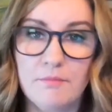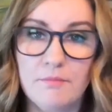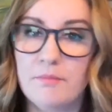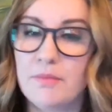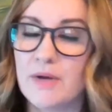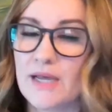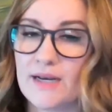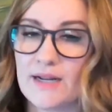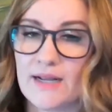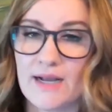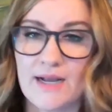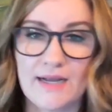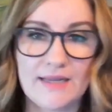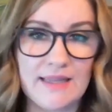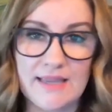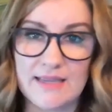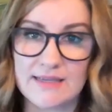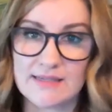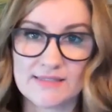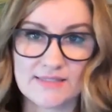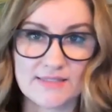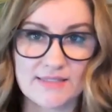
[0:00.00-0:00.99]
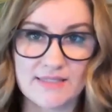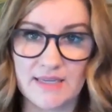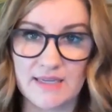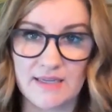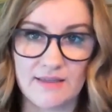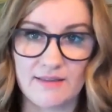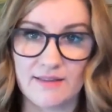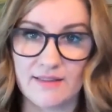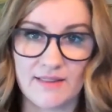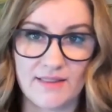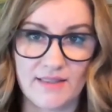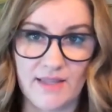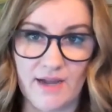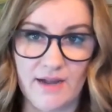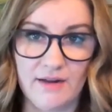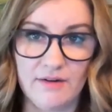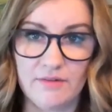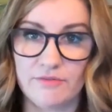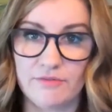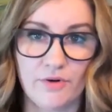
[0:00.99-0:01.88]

but I can't say that